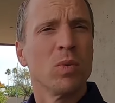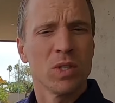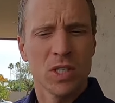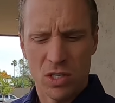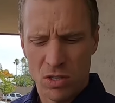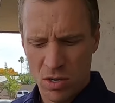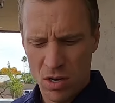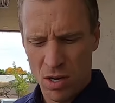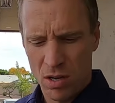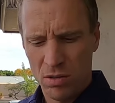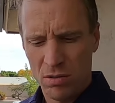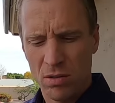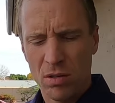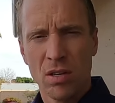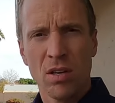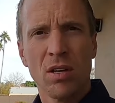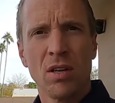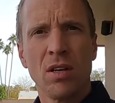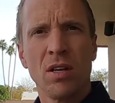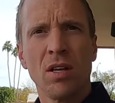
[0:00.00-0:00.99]
What's this called?
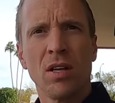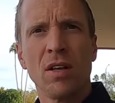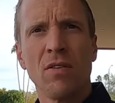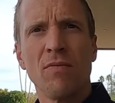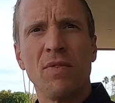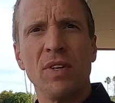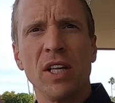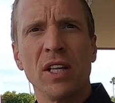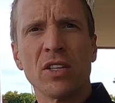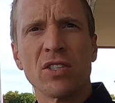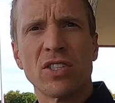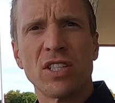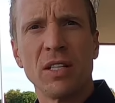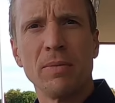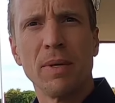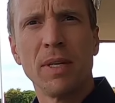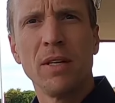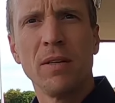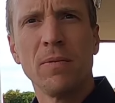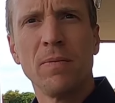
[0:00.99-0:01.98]
Vanilla
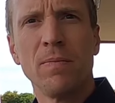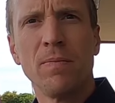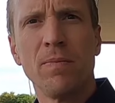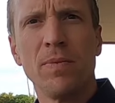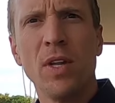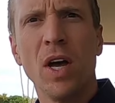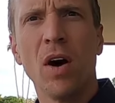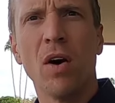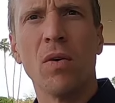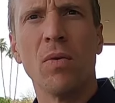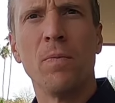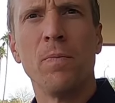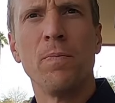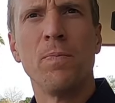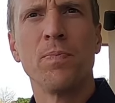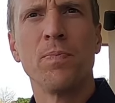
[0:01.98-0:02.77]
cinnamon? No.